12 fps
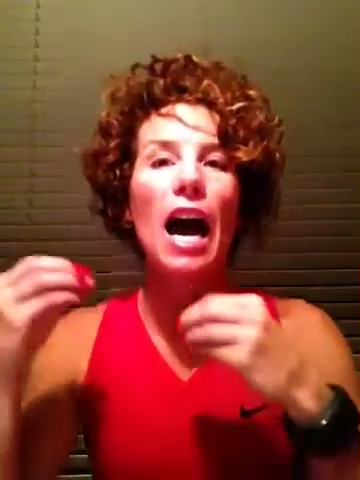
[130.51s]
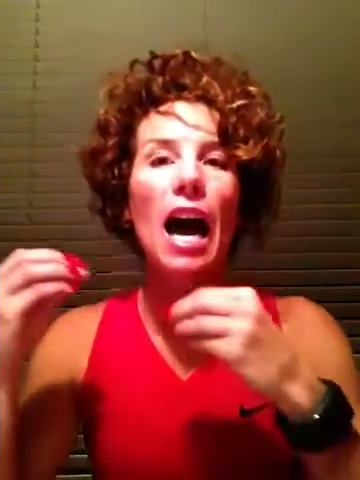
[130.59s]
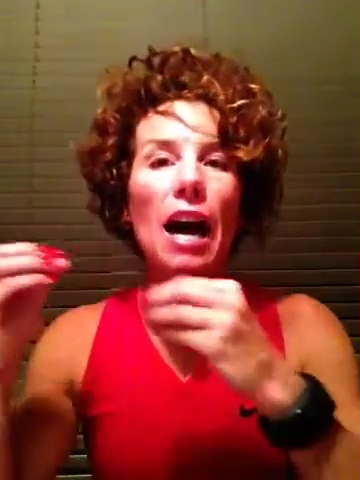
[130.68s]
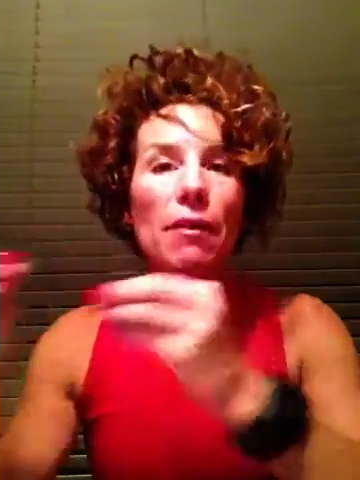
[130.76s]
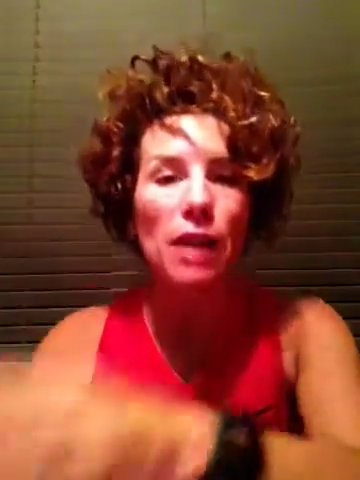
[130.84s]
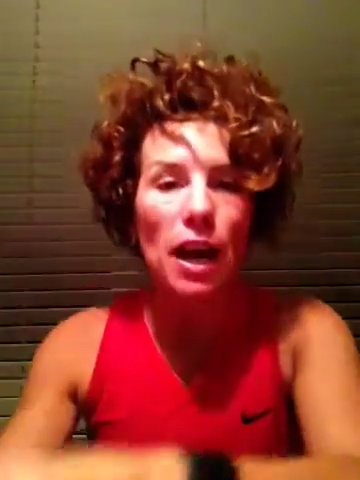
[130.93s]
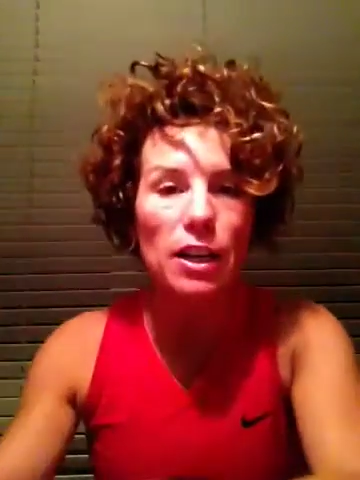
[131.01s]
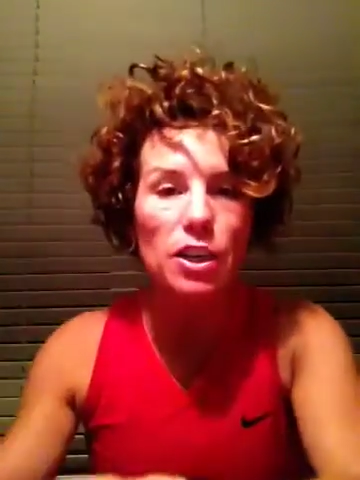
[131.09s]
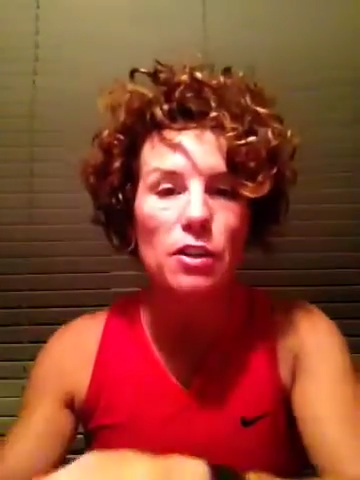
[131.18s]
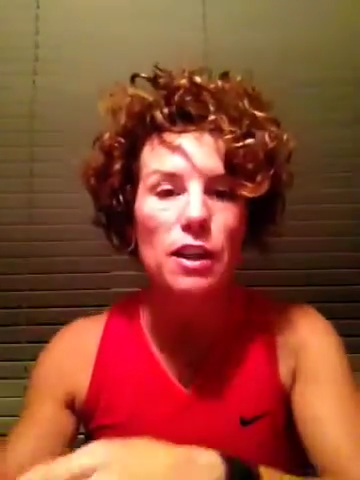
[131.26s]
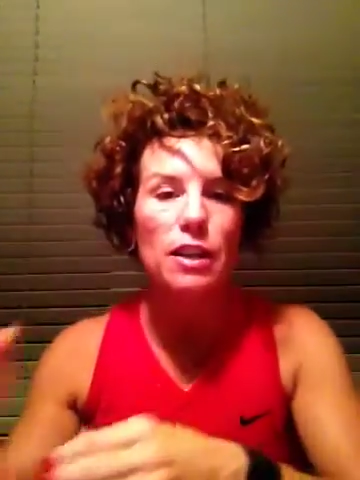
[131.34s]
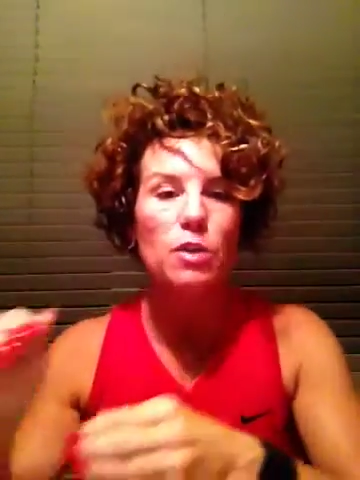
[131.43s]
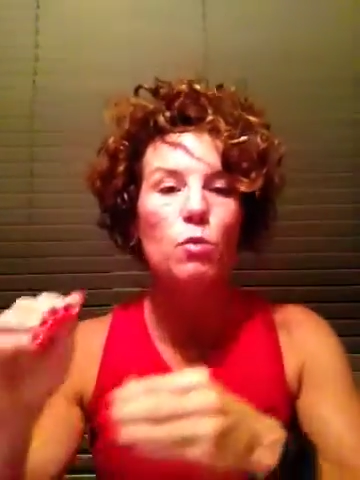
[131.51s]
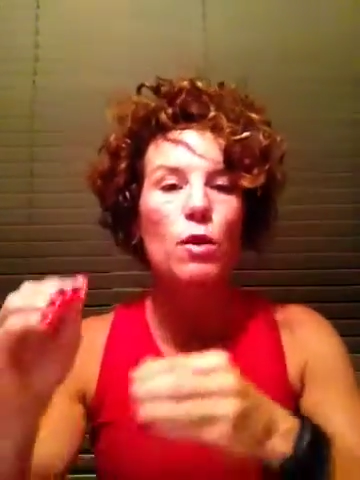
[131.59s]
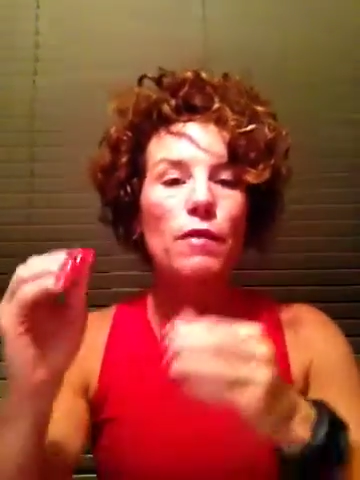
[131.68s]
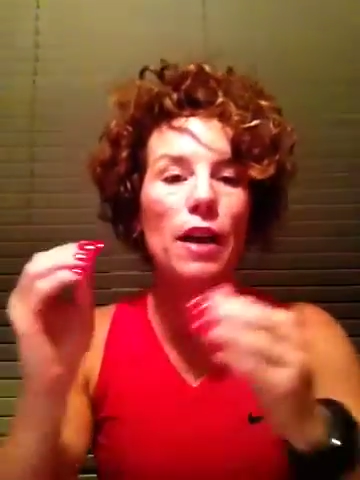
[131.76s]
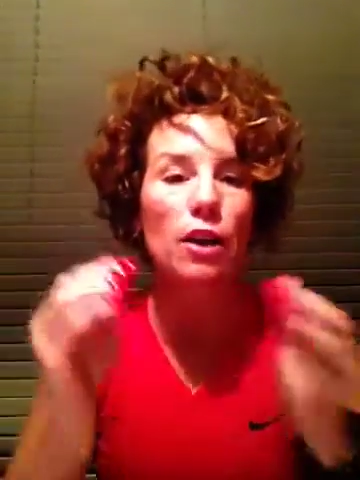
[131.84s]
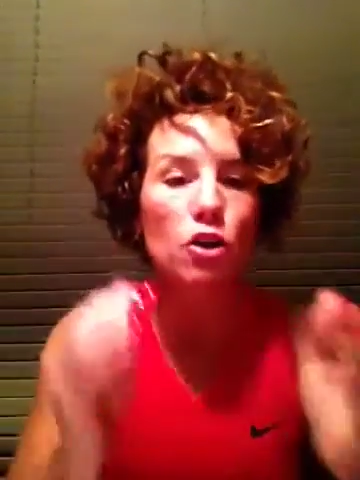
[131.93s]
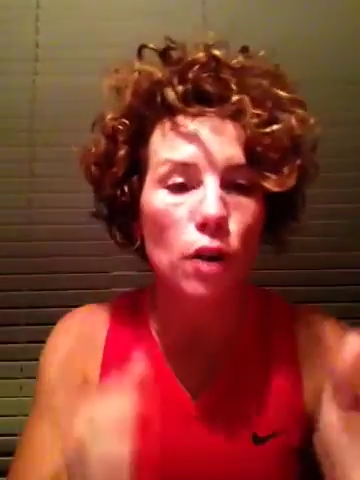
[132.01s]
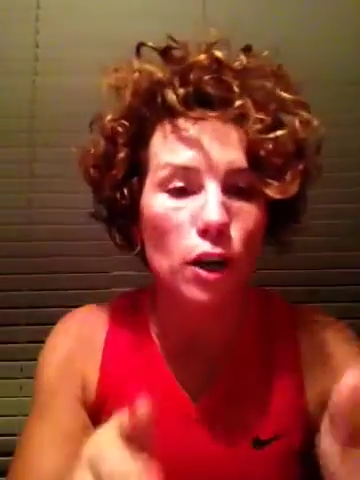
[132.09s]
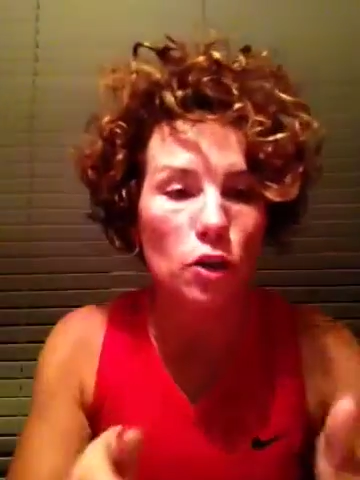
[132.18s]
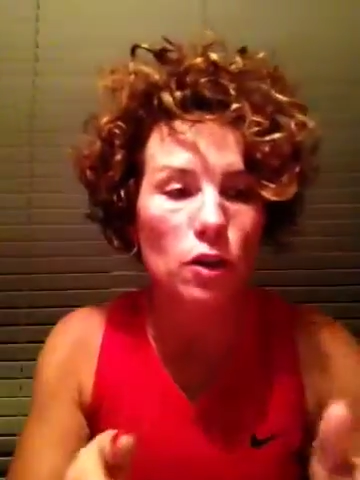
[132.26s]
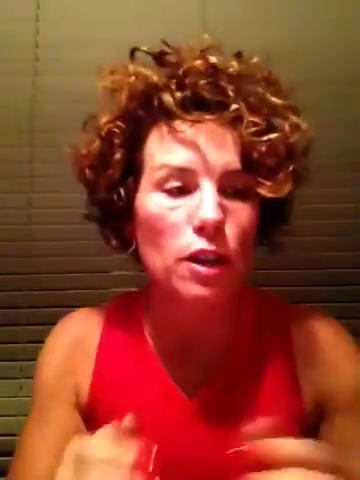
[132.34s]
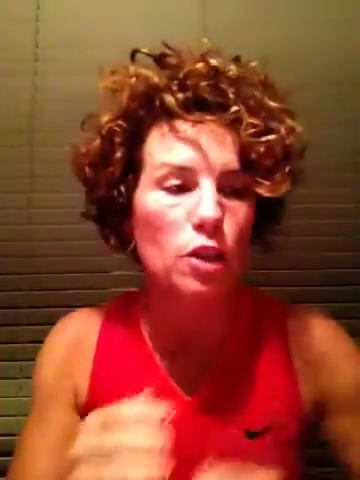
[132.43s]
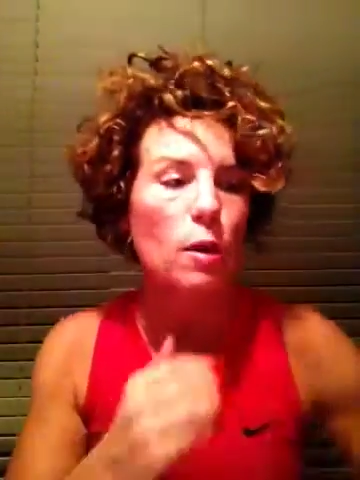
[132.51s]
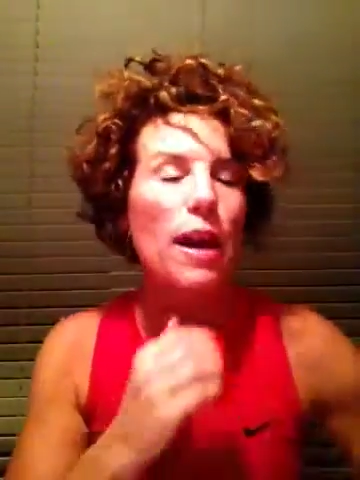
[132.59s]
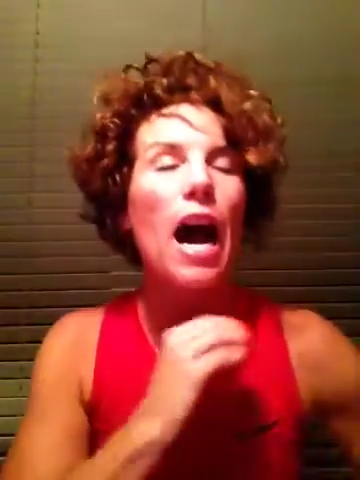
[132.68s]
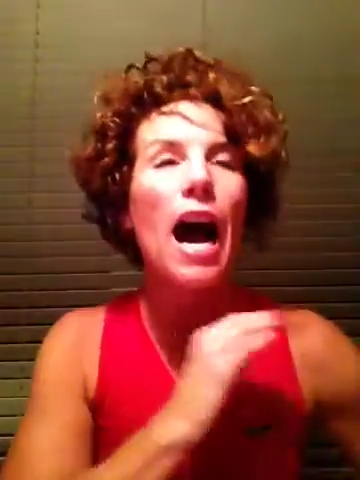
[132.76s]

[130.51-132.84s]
I've got to do this. We've got to structure it this way.